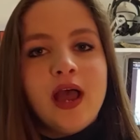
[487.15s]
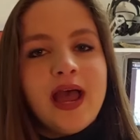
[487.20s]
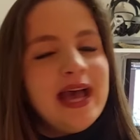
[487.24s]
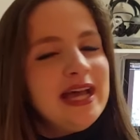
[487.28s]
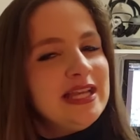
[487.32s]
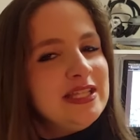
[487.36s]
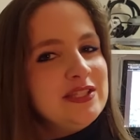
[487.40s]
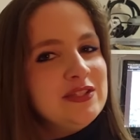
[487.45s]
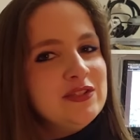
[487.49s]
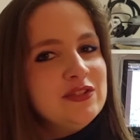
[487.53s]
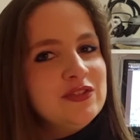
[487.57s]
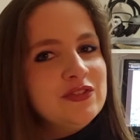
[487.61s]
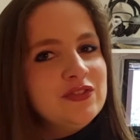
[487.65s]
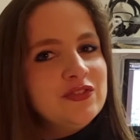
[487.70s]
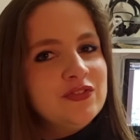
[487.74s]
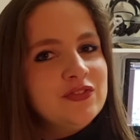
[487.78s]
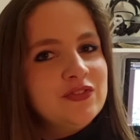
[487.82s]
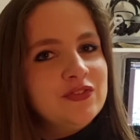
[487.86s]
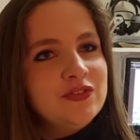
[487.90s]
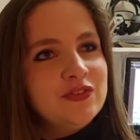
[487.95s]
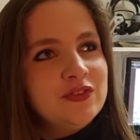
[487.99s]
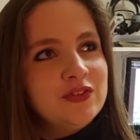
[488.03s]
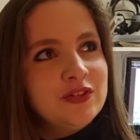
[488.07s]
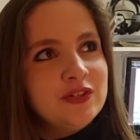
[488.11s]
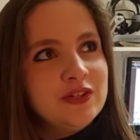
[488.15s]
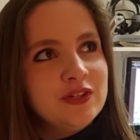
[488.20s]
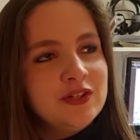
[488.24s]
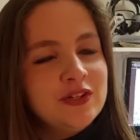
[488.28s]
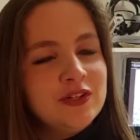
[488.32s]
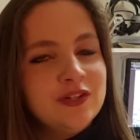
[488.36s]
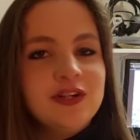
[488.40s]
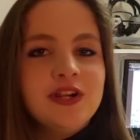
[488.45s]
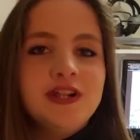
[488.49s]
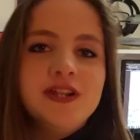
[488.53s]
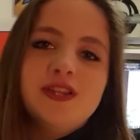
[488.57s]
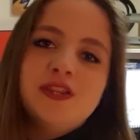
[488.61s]
As
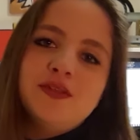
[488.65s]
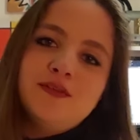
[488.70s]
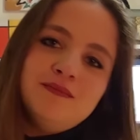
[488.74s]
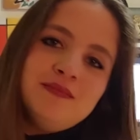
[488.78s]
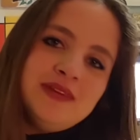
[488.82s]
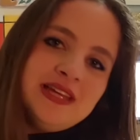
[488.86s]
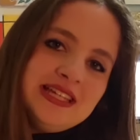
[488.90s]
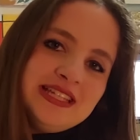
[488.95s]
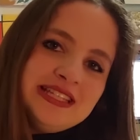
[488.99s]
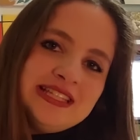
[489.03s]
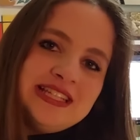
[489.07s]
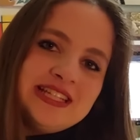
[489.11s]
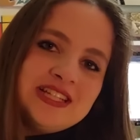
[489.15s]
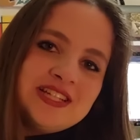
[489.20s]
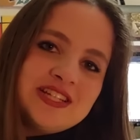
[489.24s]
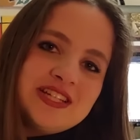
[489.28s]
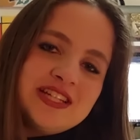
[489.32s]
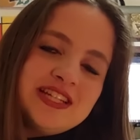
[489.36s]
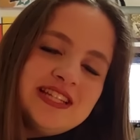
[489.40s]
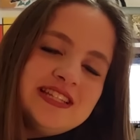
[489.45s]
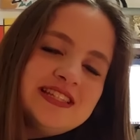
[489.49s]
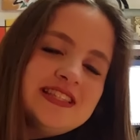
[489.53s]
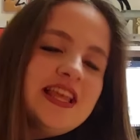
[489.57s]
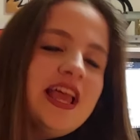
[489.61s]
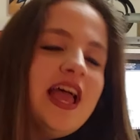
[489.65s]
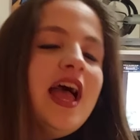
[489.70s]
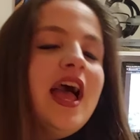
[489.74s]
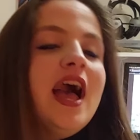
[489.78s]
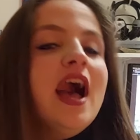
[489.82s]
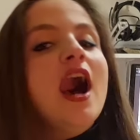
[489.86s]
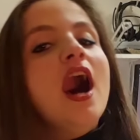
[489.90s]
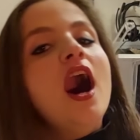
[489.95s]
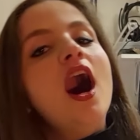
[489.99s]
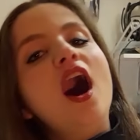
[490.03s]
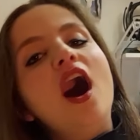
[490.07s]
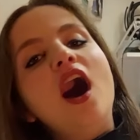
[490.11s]
for the main dishes,
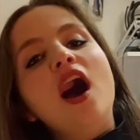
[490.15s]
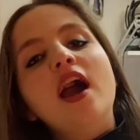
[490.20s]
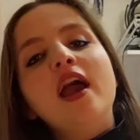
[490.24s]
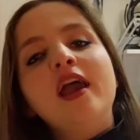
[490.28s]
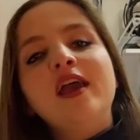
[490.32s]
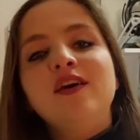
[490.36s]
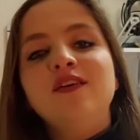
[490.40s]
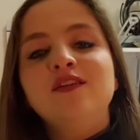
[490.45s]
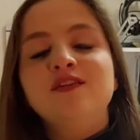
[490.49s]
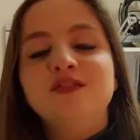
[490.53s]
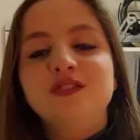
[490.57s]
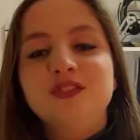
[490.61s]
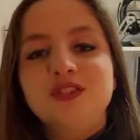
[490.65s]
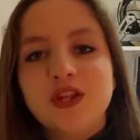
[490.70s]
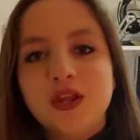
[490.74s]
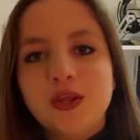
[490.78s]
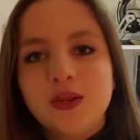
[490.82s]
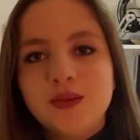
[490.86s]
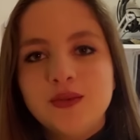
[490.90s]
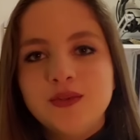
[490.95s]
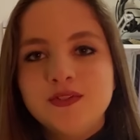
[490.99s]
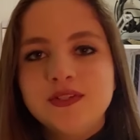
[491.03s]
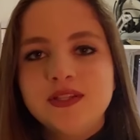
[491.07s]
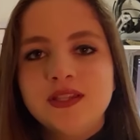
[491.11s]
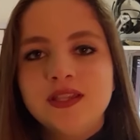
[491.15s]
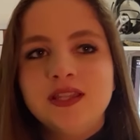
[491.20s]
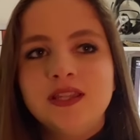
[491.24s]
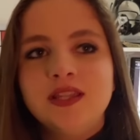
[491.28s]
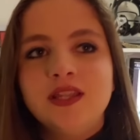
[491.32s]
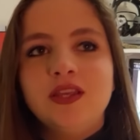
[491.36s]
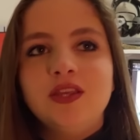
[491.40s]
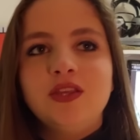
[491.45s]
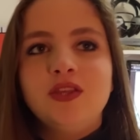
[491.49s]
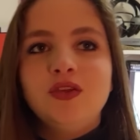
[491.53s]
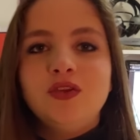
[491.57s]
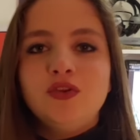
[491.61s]
I have
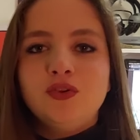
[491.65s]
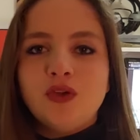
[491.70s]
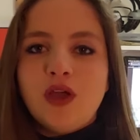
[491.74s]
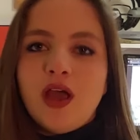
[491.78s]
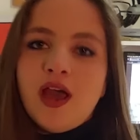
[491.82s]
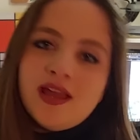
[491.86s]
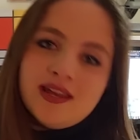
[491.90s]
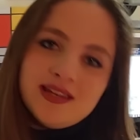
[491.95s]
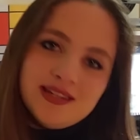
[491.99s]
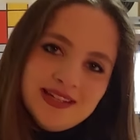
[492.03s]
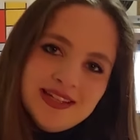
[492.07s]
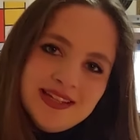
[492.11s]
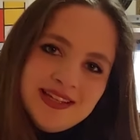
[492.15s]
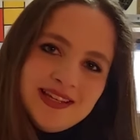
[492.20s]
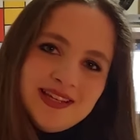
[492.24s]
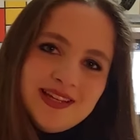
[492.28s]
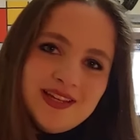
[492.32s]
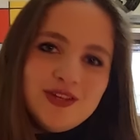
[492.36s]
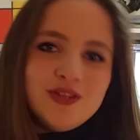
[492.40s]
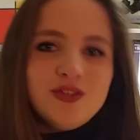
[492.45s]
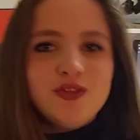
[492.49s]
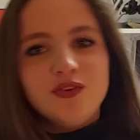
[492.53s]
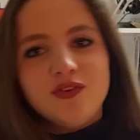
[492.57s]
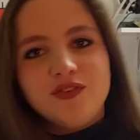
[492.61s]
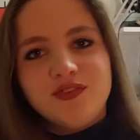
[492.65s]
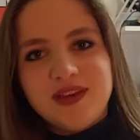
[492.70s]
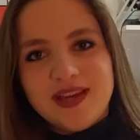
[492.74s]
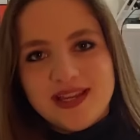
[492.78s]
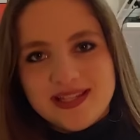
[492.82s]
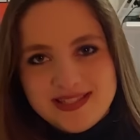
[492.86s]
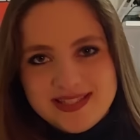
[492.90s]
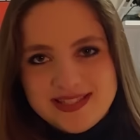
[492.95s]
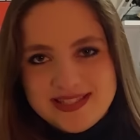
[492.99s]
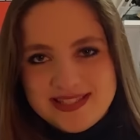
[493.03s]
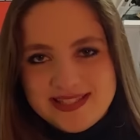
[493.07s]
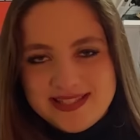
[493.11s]
chosen Arni,
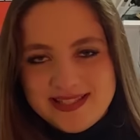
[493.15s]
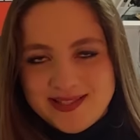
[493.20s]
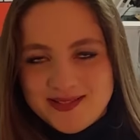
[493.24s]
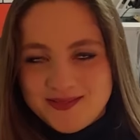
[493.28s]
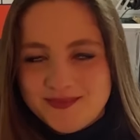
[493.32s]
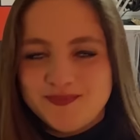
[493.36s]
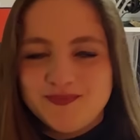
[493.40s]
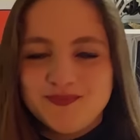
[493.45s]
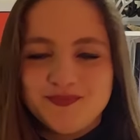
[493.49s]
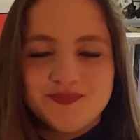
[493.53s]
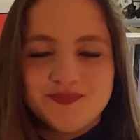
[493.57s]
Giouvetsi,